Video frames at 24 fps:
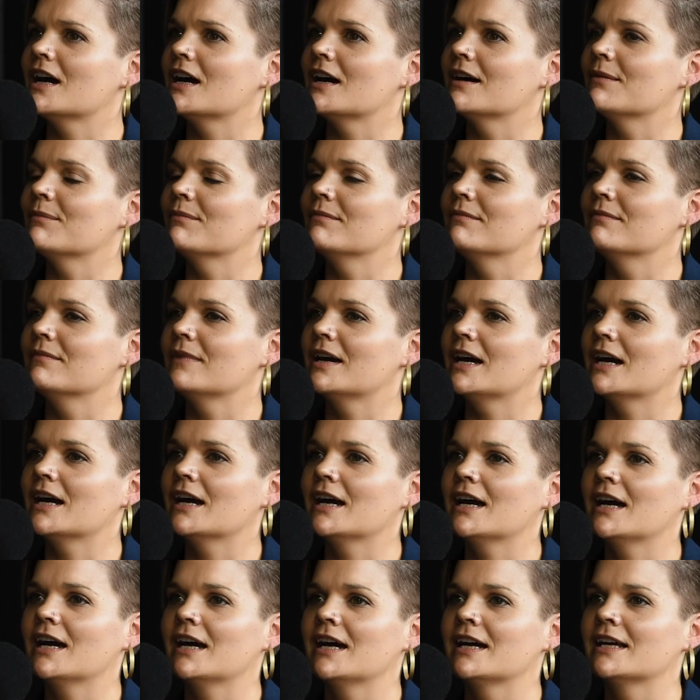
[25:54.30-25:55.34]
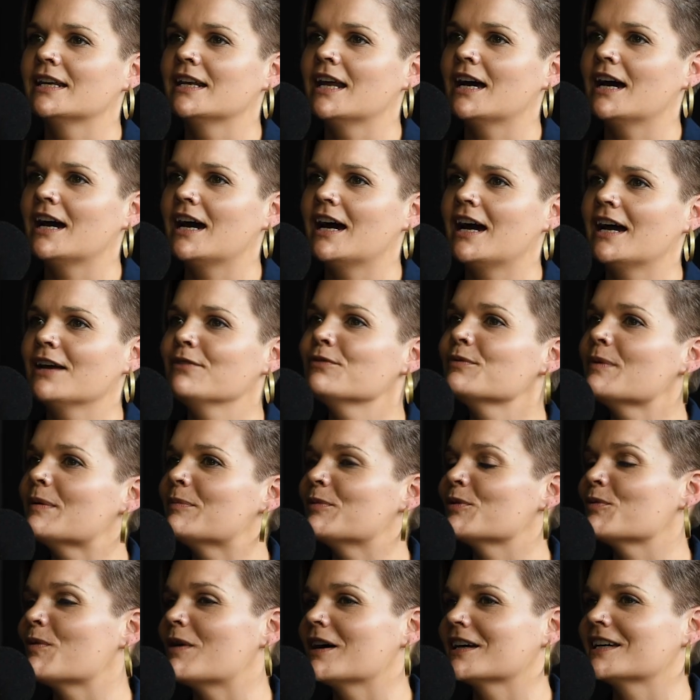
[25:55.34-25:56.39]
And I
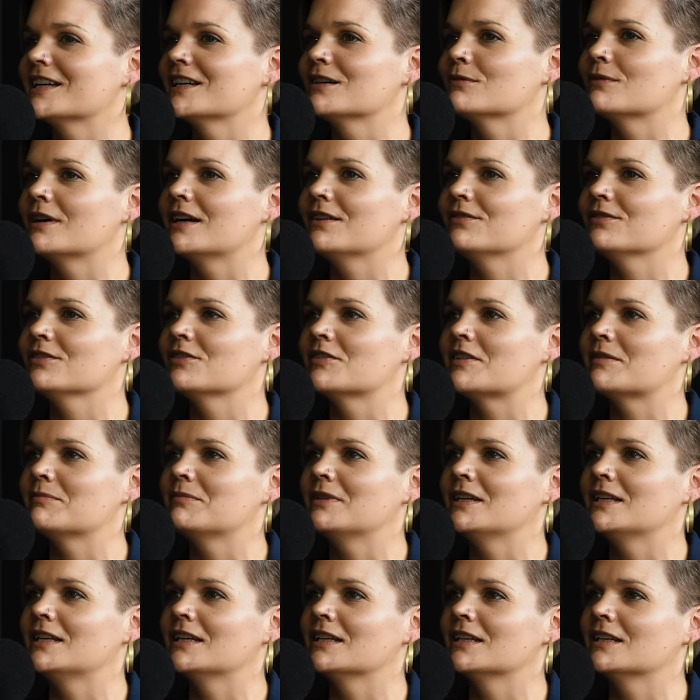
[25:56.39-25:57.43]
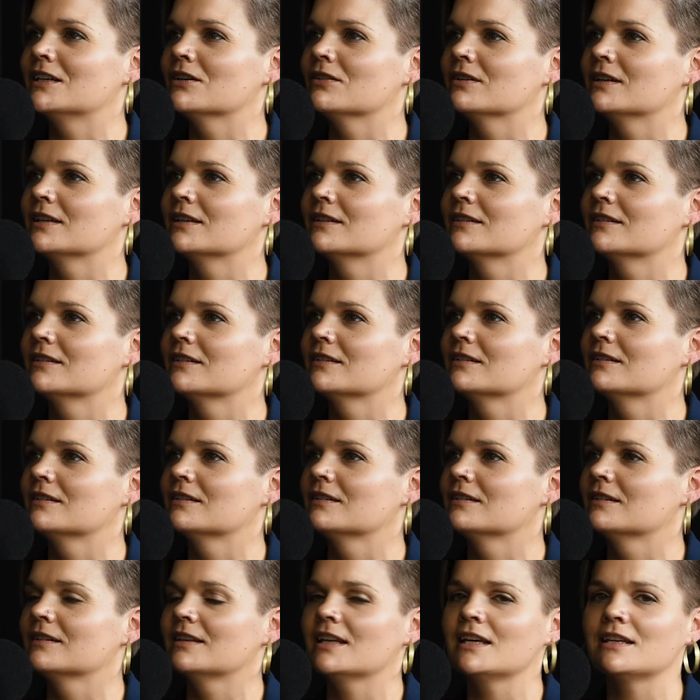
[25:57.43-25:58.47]
remember walking away from that meeting going,
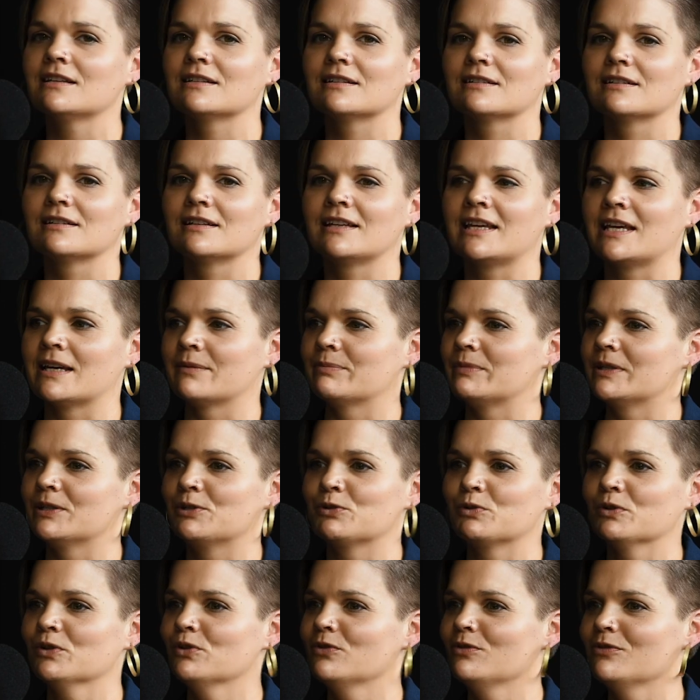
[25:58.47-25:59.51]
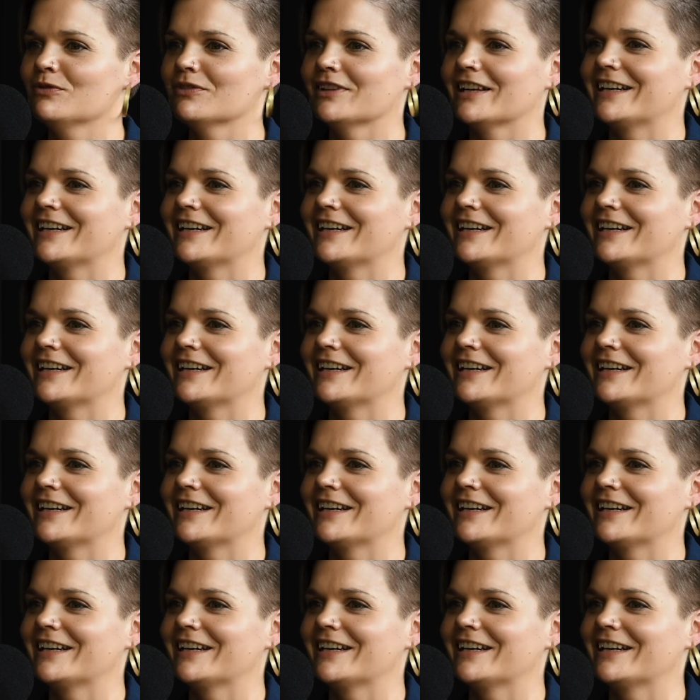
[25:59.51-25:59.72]
that can't be true.